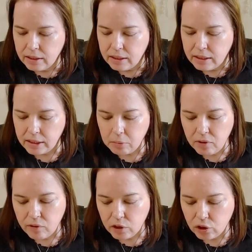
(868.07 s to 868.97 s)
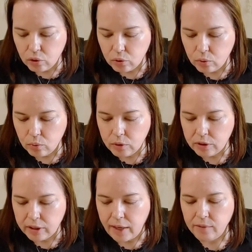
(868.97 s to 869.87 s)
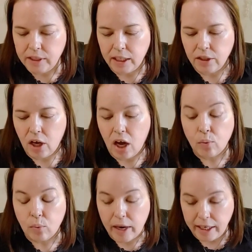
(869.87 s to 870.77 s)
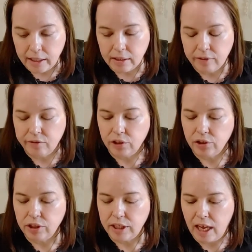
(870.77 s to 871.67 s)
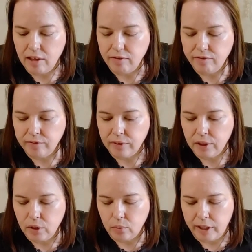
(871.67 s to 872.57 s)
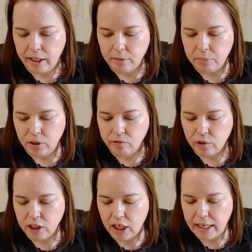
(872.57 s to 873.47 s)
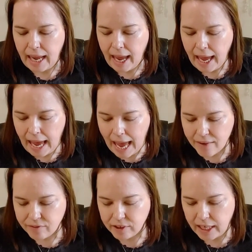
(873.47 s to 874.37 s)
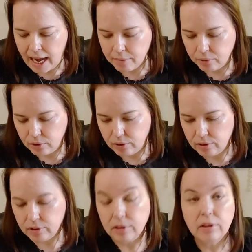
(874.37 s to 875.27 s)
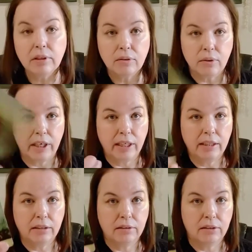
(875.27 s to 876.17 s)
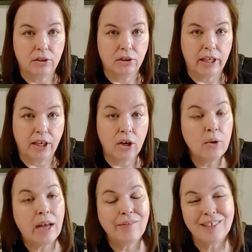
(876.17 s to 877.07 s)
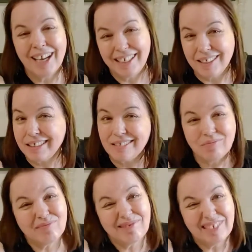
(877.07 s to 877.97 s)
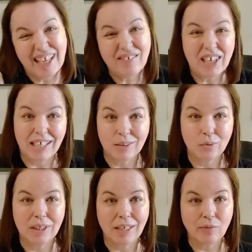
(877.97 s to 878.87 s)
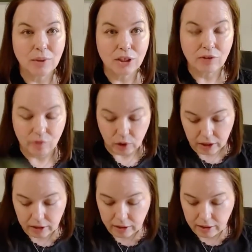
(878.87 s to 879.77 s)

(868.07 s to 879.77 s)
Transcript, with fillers: Some of you have done all right for yourself, right? But you've only got half the apple, right? You're like, oh, I've gotten what I've wished for.